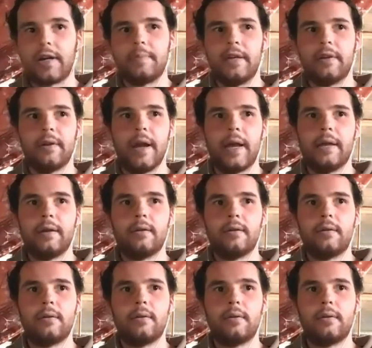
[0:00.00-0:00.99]
You're right.
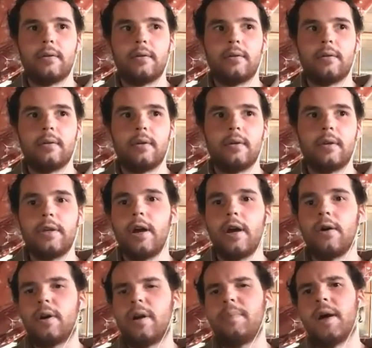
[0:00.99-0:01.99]

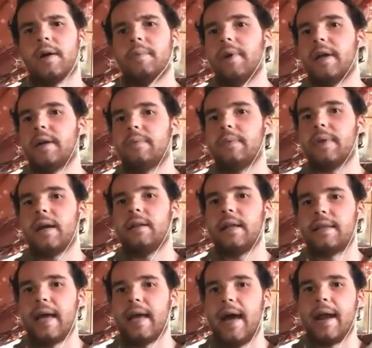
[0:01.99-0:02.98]
Yo, come on, Mike. We got to
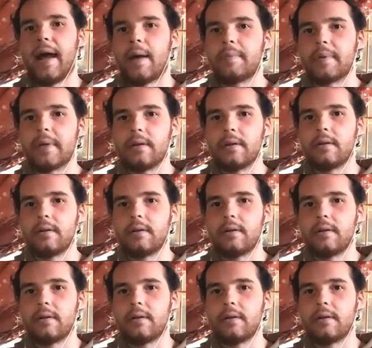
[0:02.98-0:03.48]
let that happen.